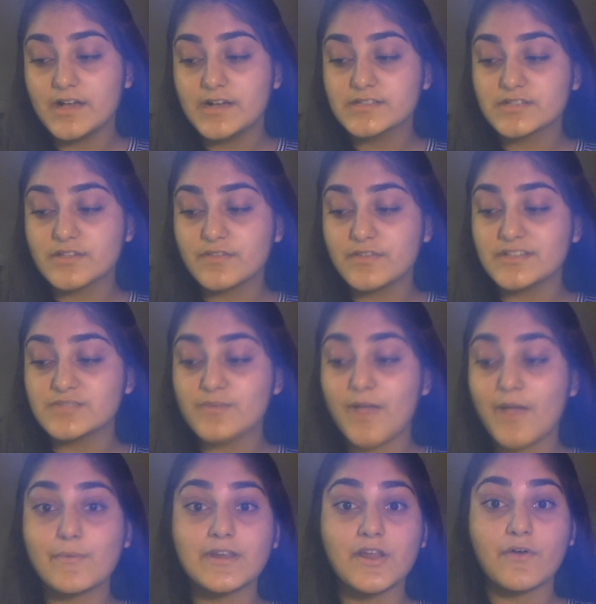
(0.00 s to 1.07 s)
So this way
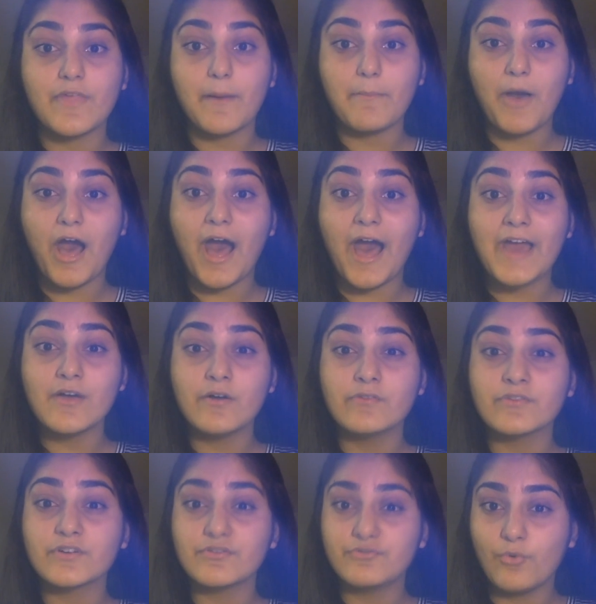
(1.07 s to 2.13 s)
we know that pi
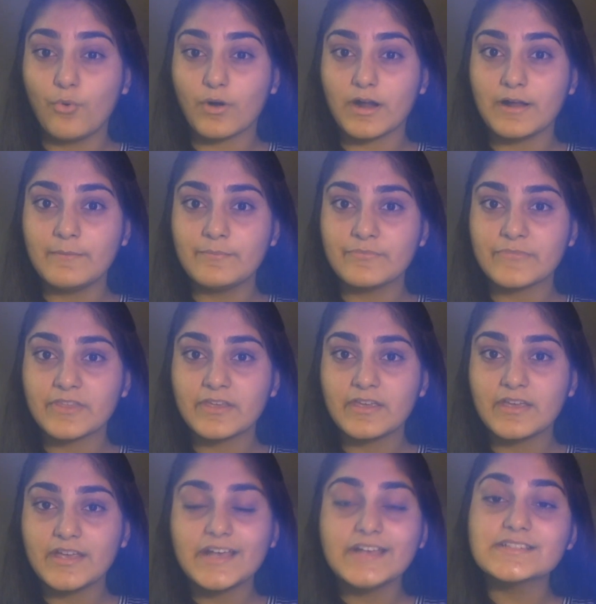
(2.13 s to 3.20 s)
over 4
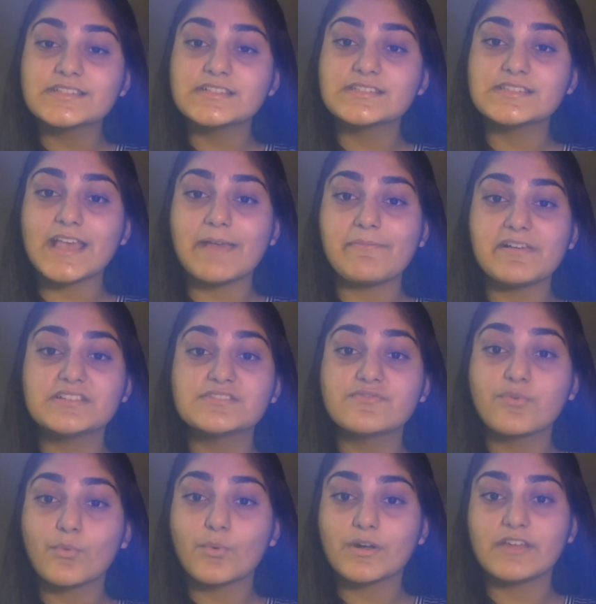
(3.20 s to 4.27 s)
is the same as
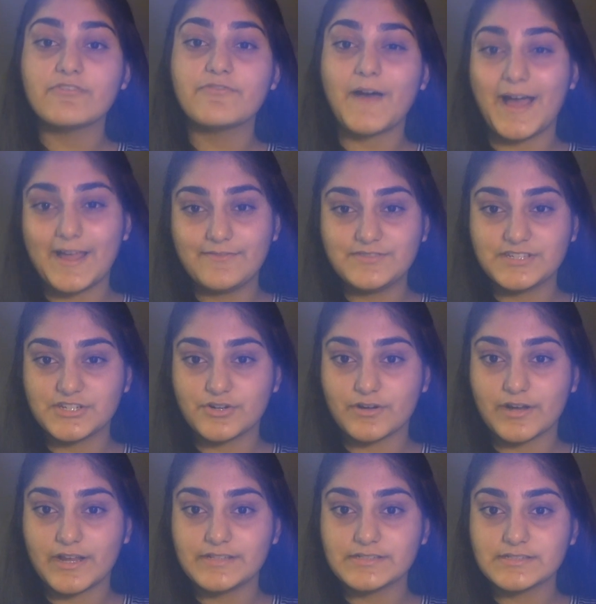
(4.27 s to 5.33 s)
45
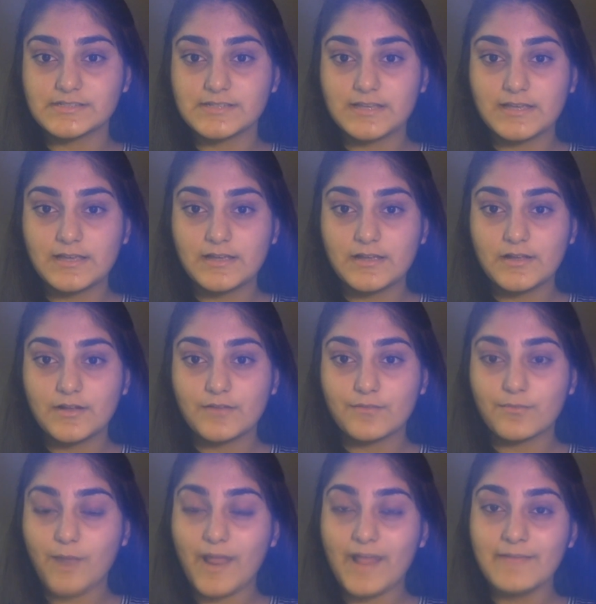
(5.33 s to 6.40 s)
degrees,
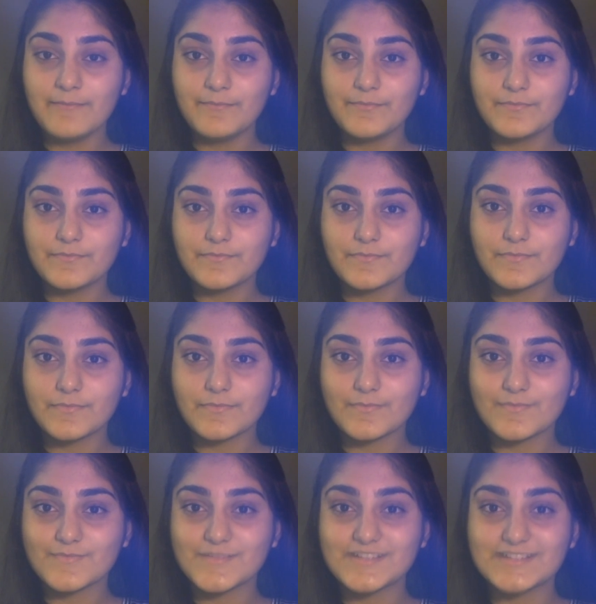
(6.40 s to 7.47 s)
right?
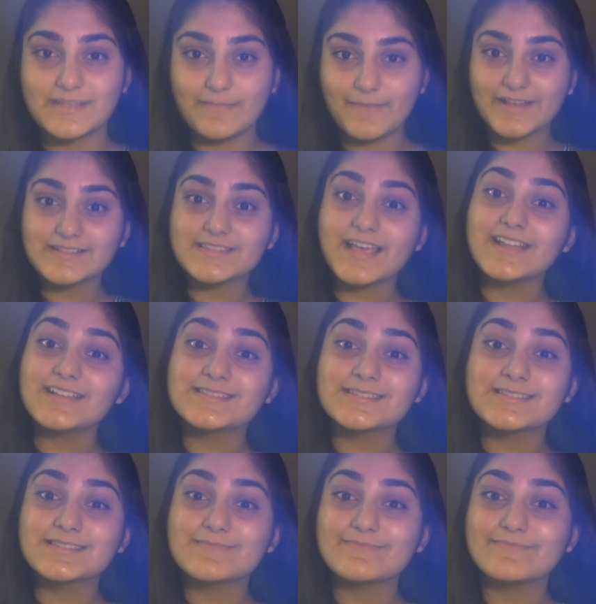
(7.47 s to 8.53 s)
Does that make
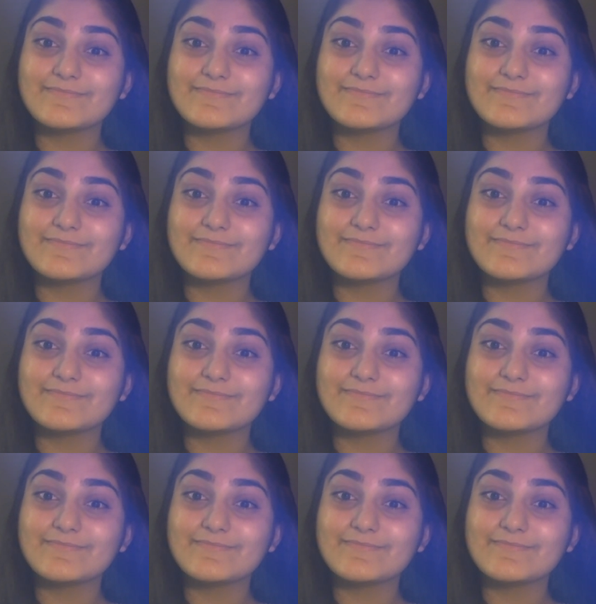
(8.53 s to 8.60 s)
sense?